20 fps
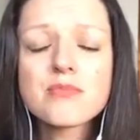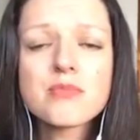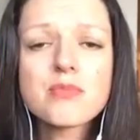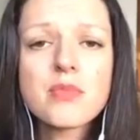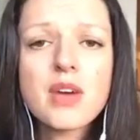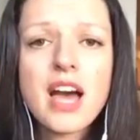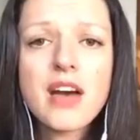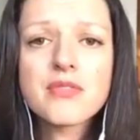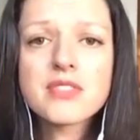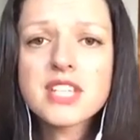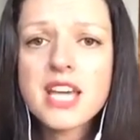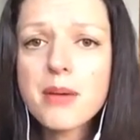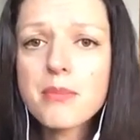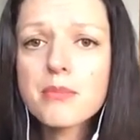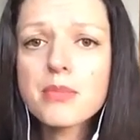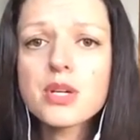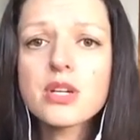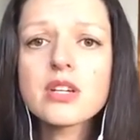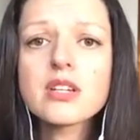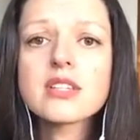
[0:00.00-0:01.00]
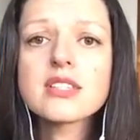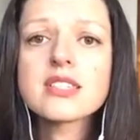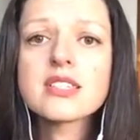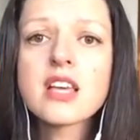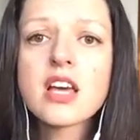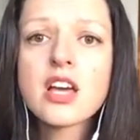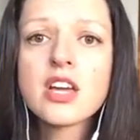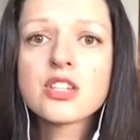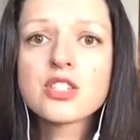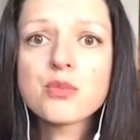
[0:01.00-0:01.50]
have tempers,
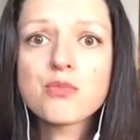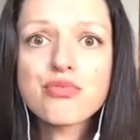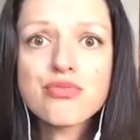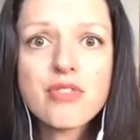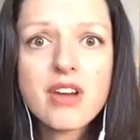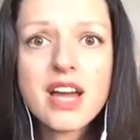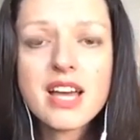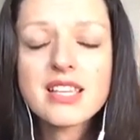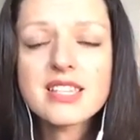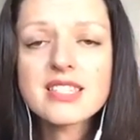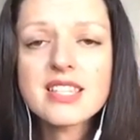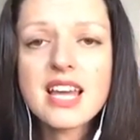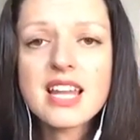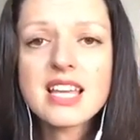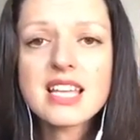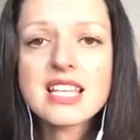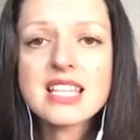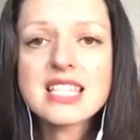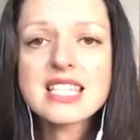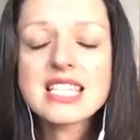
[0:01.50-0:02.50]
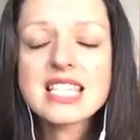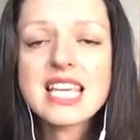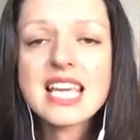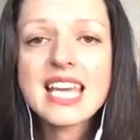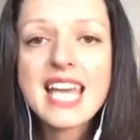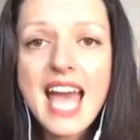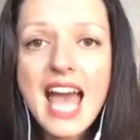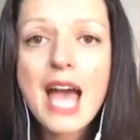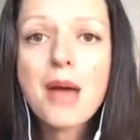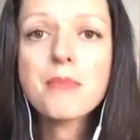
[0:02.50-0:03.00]
depressed, and it
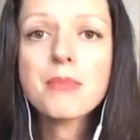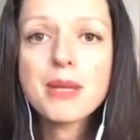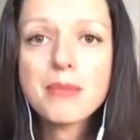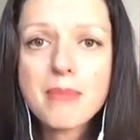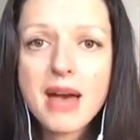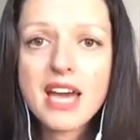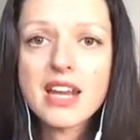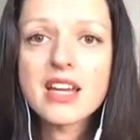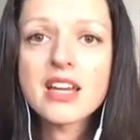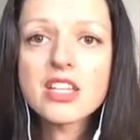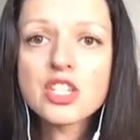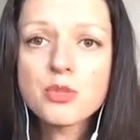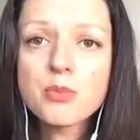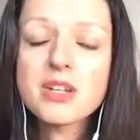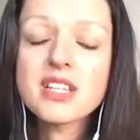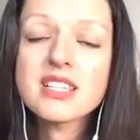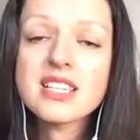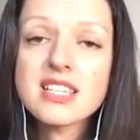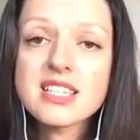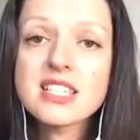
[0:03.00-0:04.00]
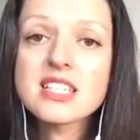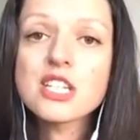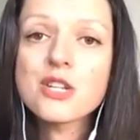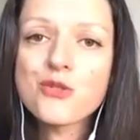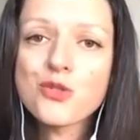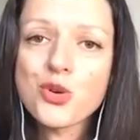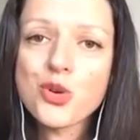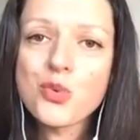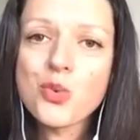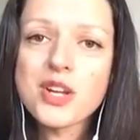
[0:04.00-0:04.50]
can be managed, but it is a
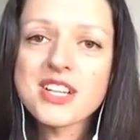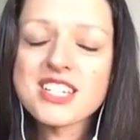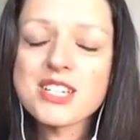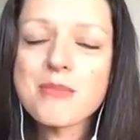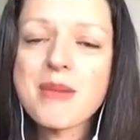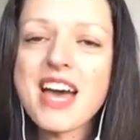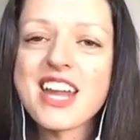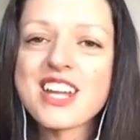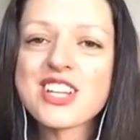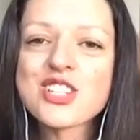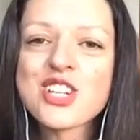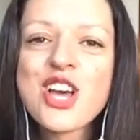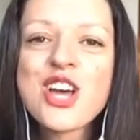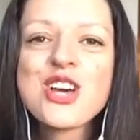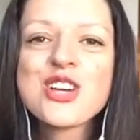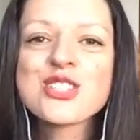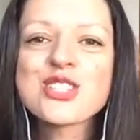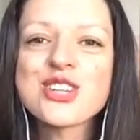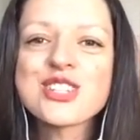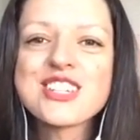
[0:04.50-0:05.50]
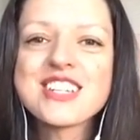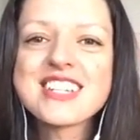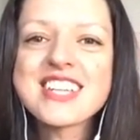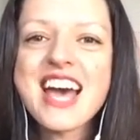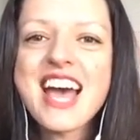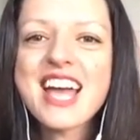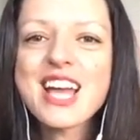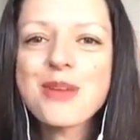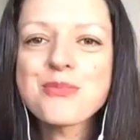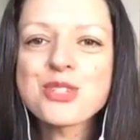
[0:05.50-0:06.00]
difficult one to manage. So
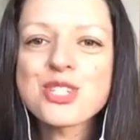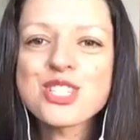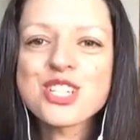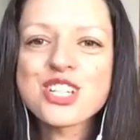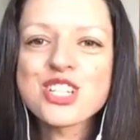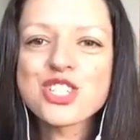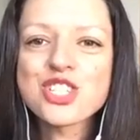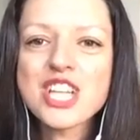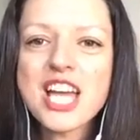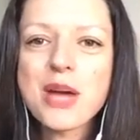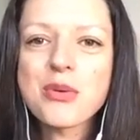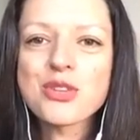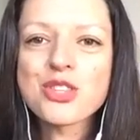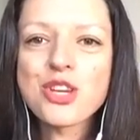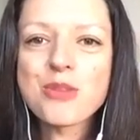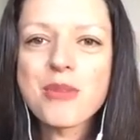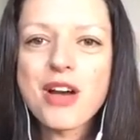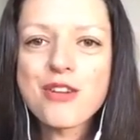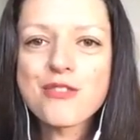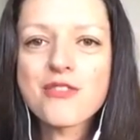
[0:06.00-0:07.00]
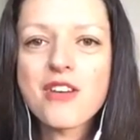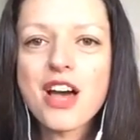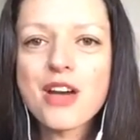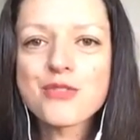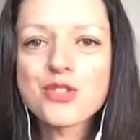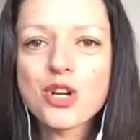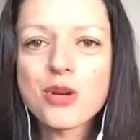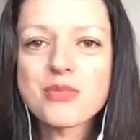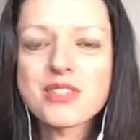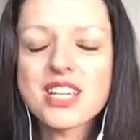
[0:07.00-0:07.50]
today I'm just going to share with you my 5
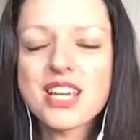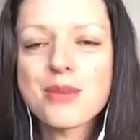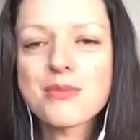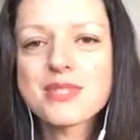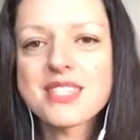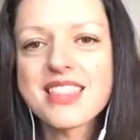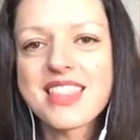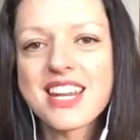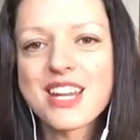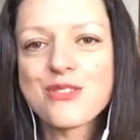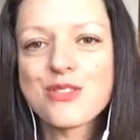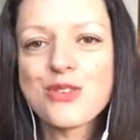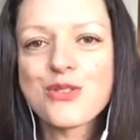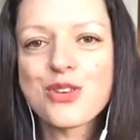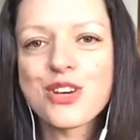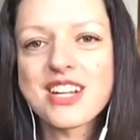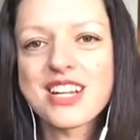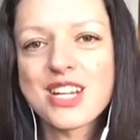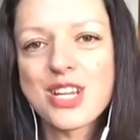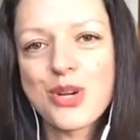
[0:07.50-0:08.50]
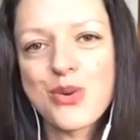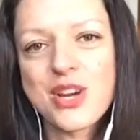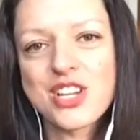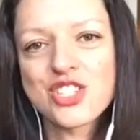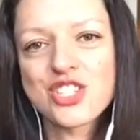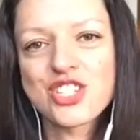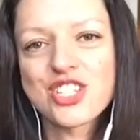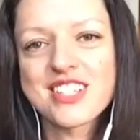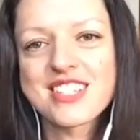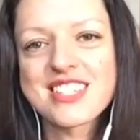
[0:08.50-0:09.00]
top tips, and then if you've got any
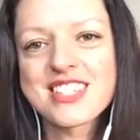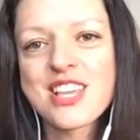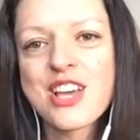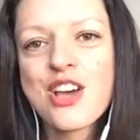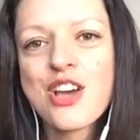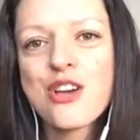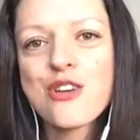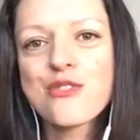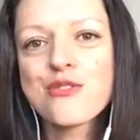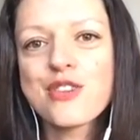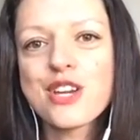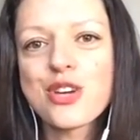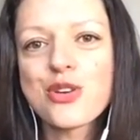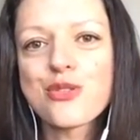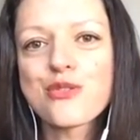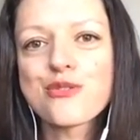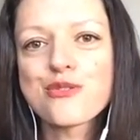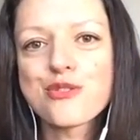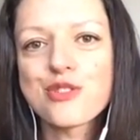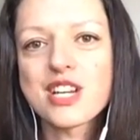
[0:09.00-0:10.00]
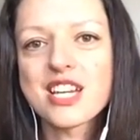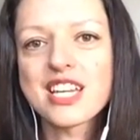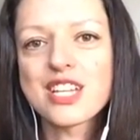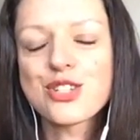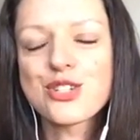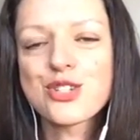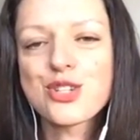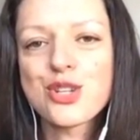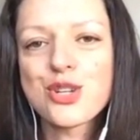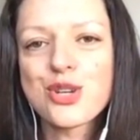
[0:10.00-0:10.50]
questions, feel free
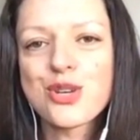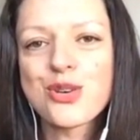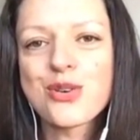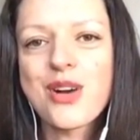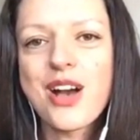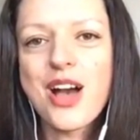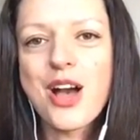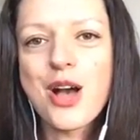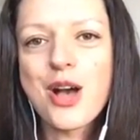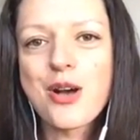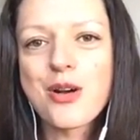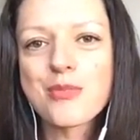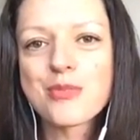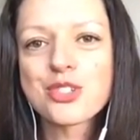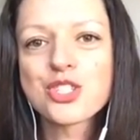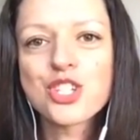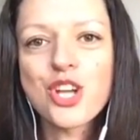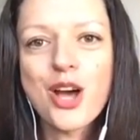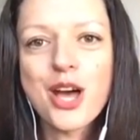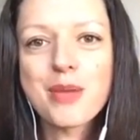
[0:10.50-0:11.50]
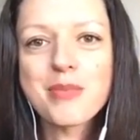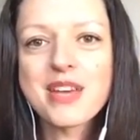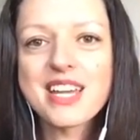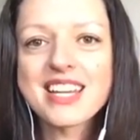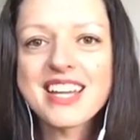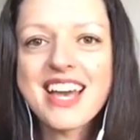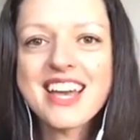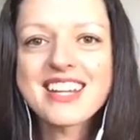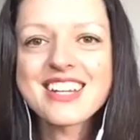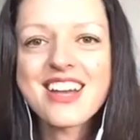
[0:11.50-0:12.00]
to chime
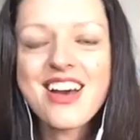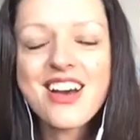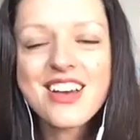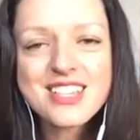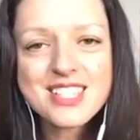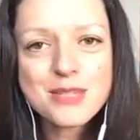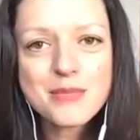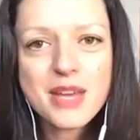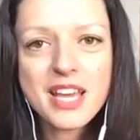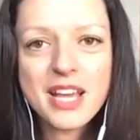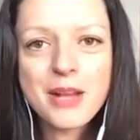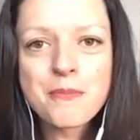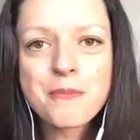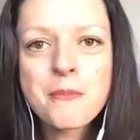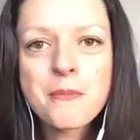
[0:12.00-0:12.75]
in and ask me.